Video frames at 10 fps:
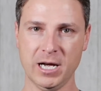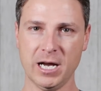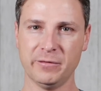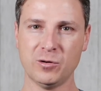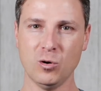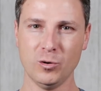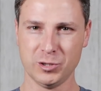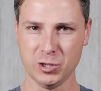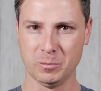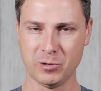And of
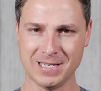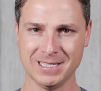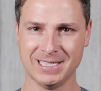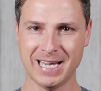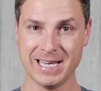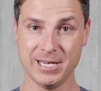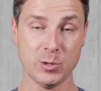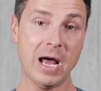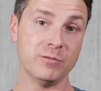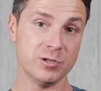course, your present state is you
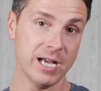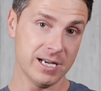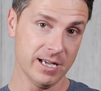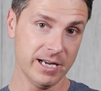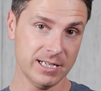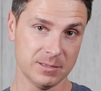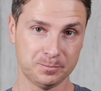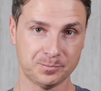haven't yet done it.